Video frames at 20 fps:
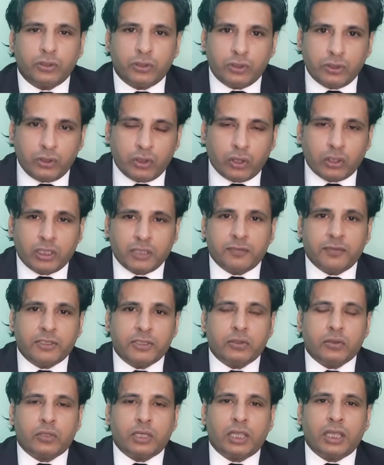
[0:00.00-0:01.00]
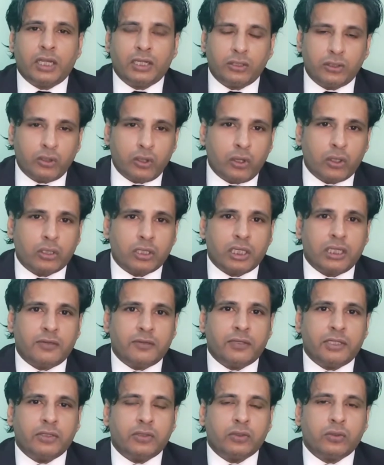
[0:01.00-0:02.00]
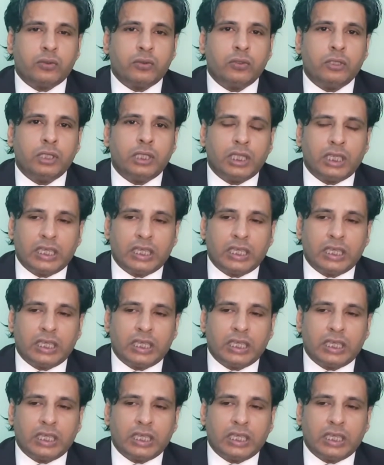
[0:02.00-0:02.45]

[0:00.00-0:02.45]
not even to kill, not even to